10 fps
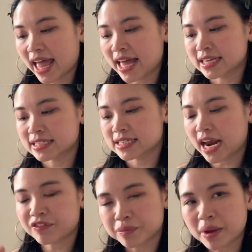and
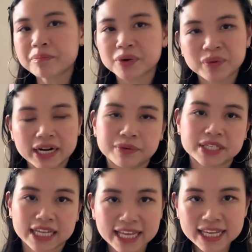I remember when I was
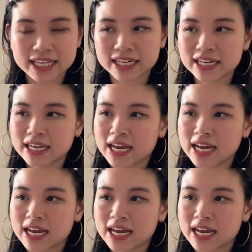a kid,